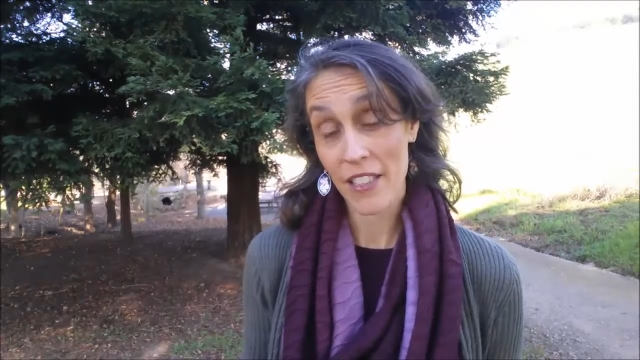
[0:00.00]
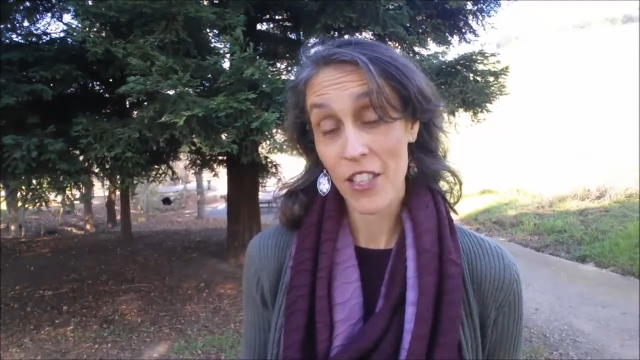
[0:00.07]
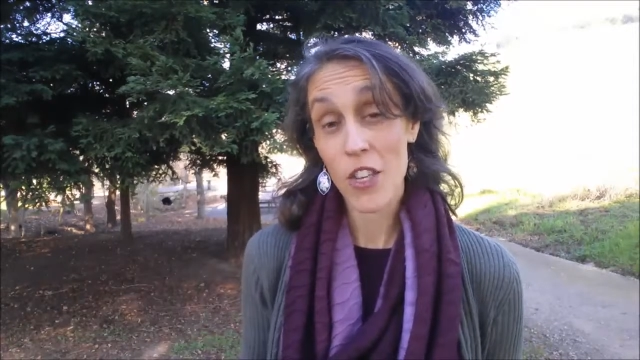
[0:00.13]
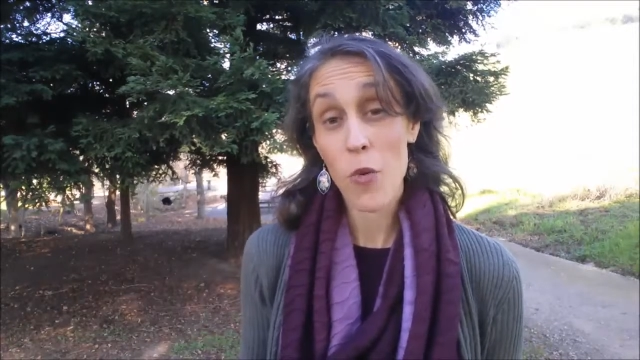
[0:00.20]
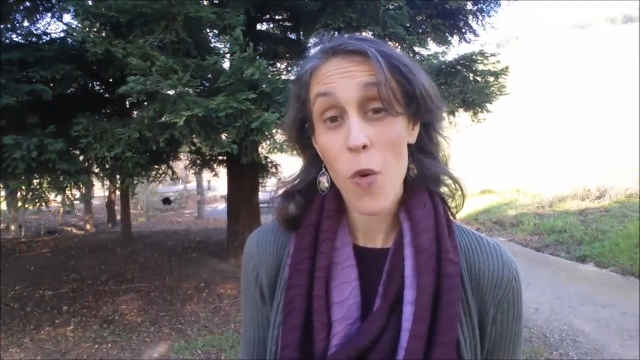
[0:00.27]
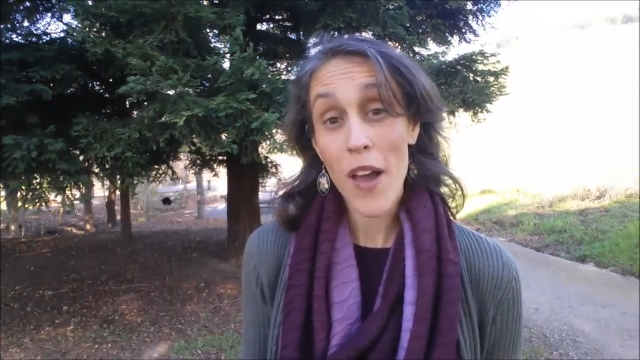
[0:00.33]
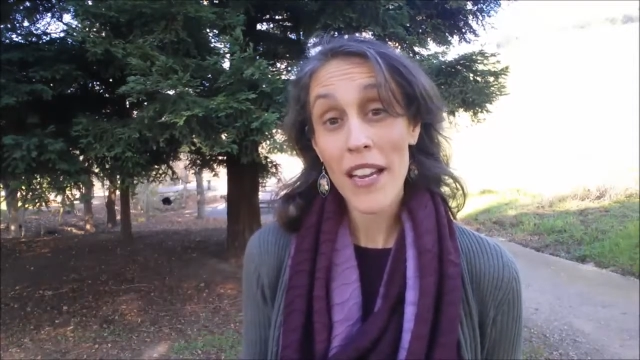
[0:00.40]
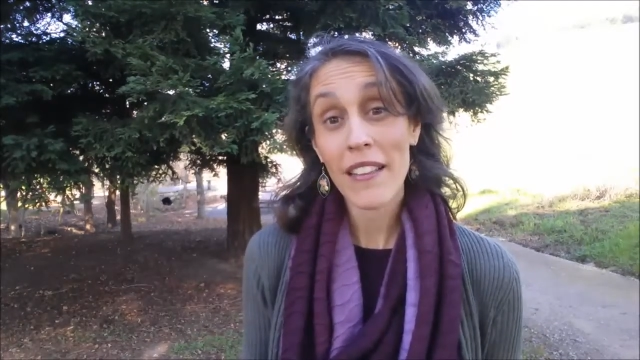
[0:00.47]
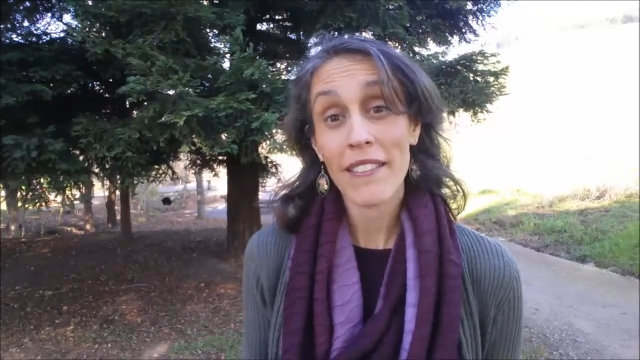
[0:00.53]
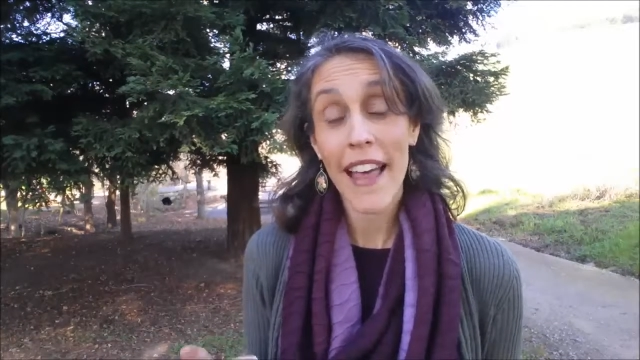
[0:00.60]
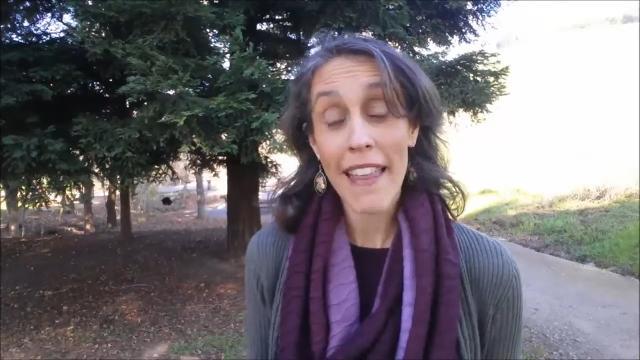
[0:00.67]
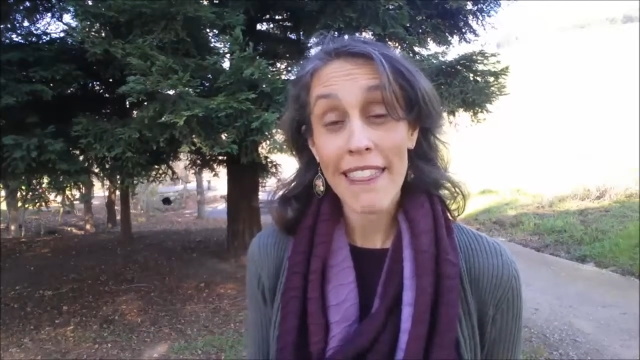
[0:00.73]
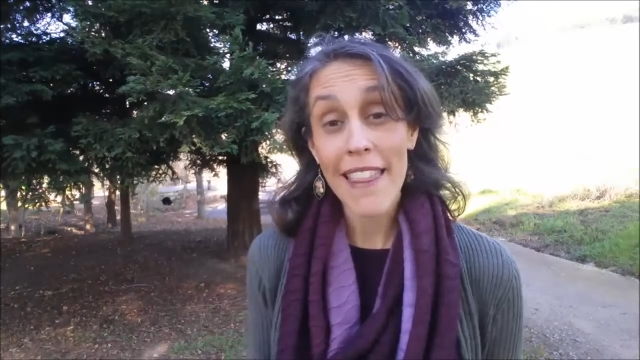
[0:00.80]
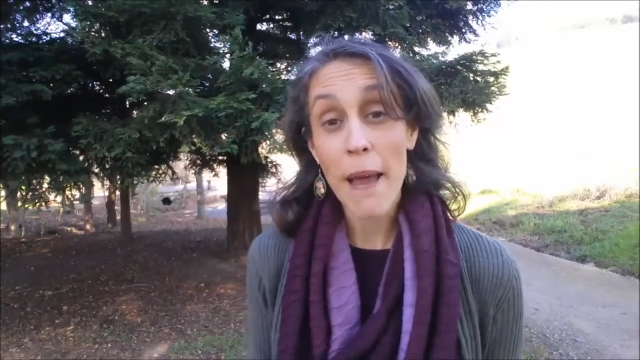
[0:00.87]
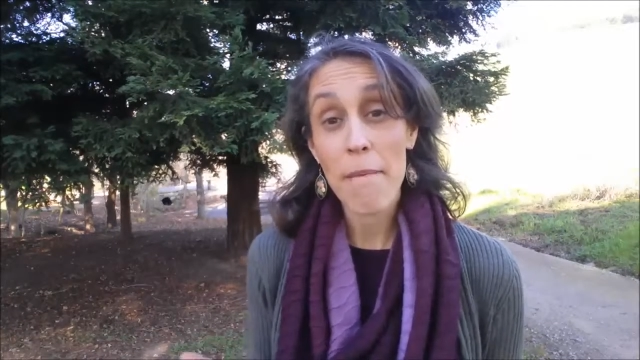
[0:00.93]
So you want to
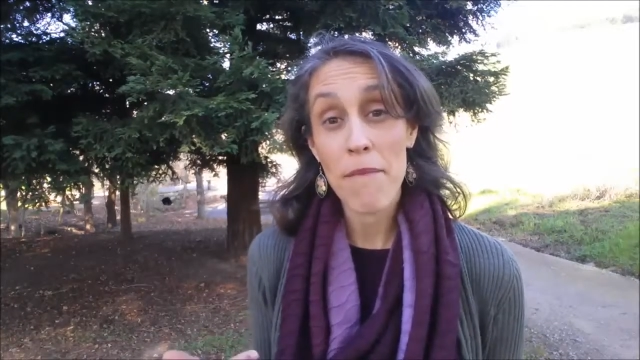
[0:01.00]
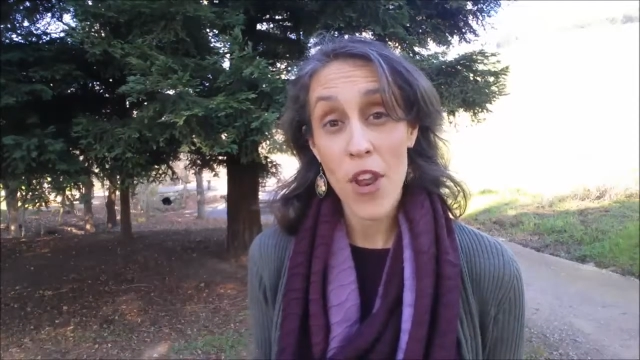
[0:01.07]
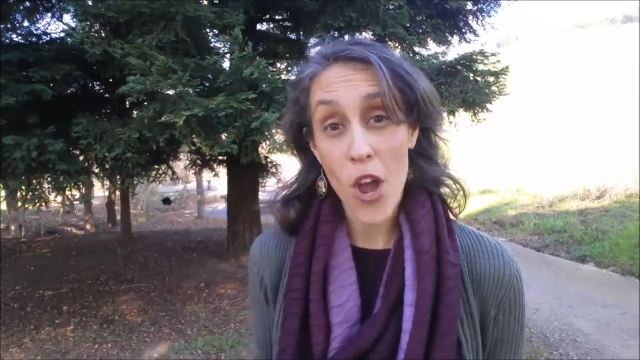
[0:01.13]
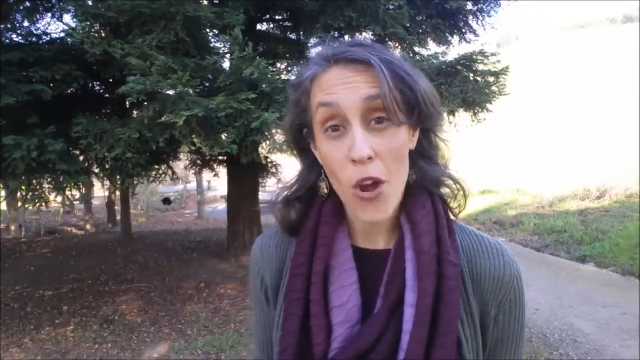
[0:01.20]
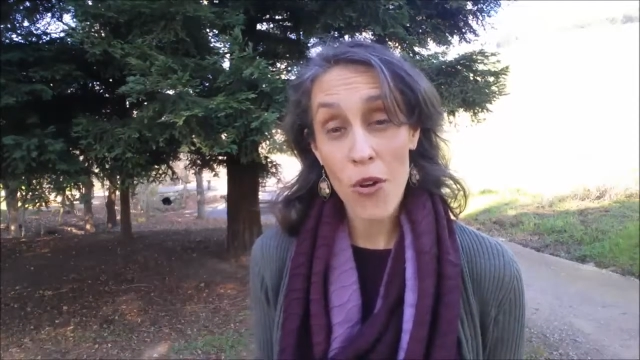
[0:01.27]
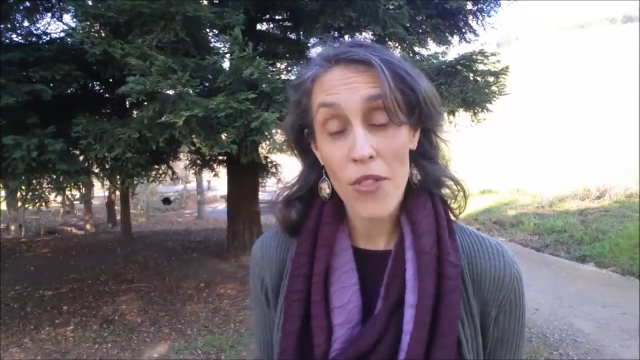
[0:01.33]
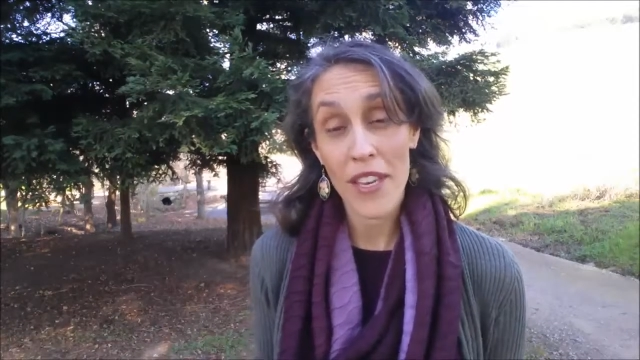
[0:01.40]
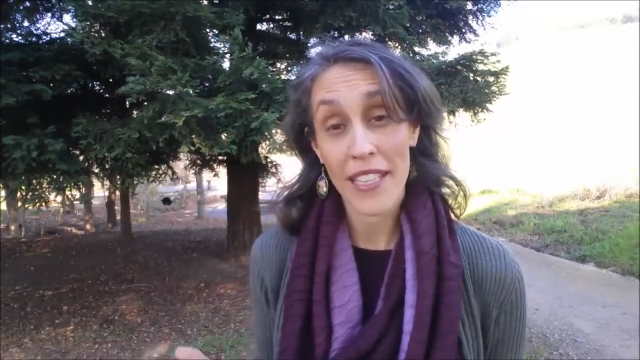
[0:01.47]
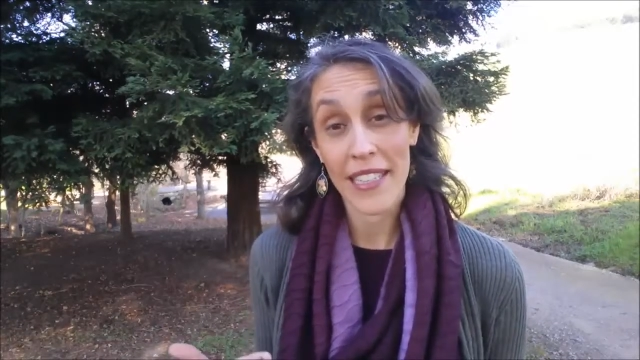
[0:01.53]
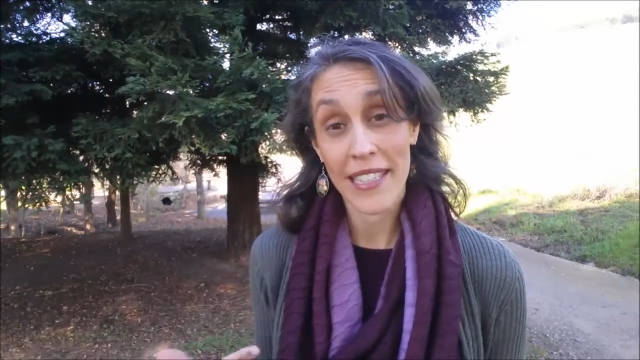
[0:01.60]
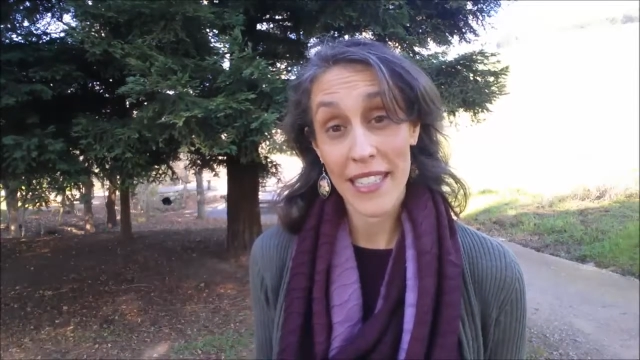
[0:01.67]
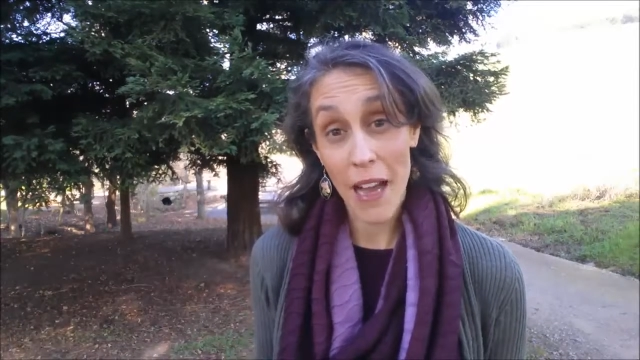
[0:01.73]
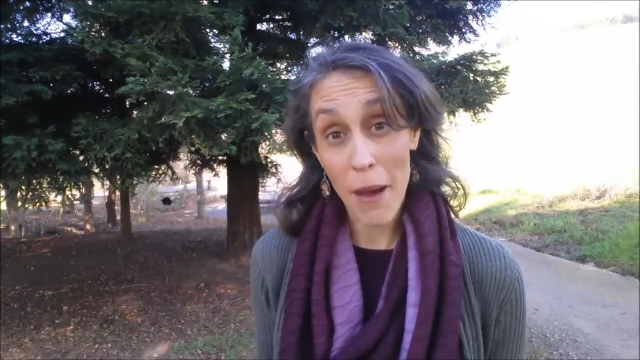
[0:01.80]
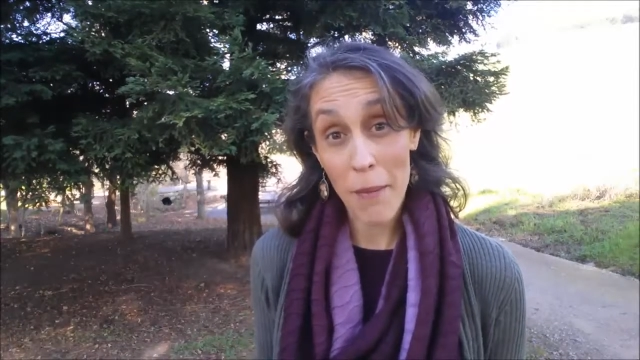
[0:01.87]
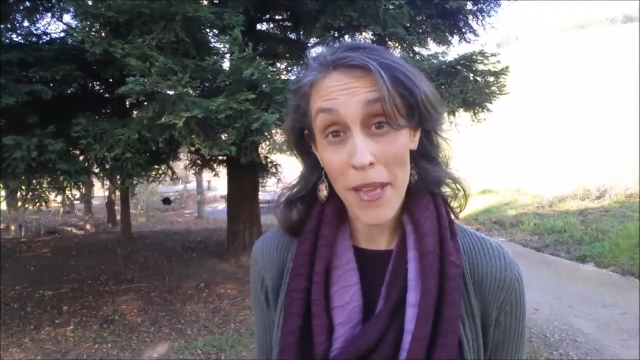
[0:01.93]
let them know that
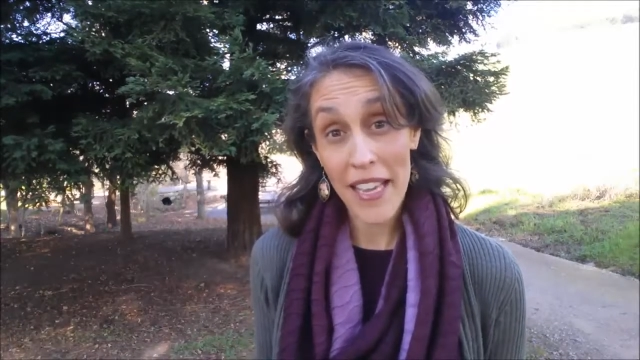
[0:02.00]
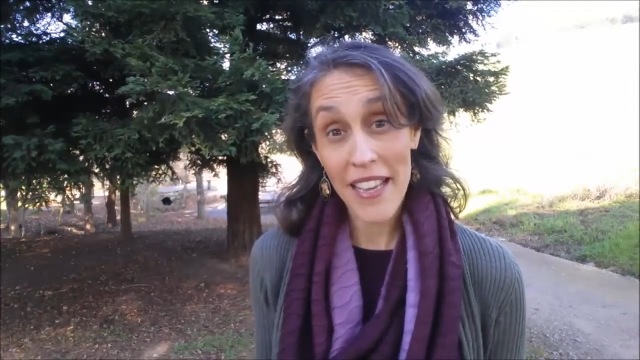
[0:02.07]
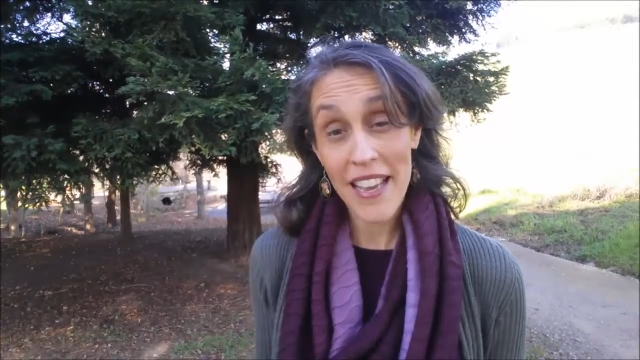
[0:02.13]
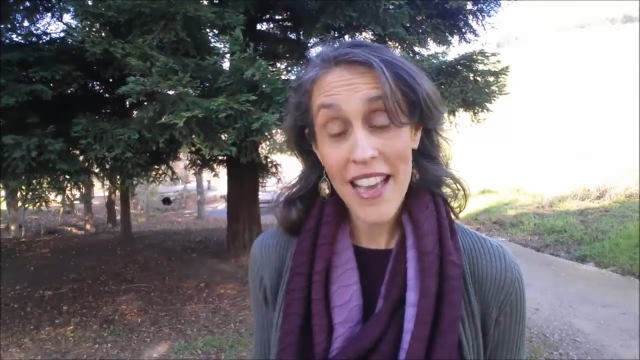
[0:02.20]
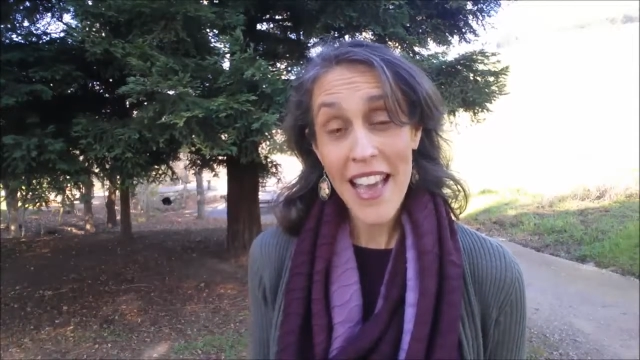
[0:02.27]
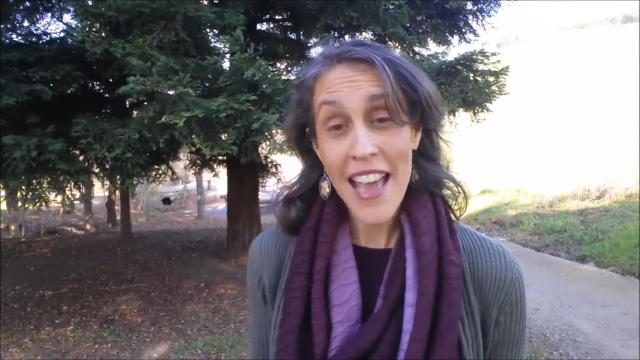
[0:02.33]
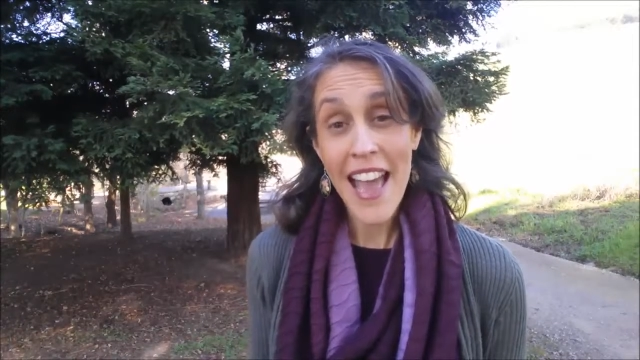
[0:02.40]
it's coming,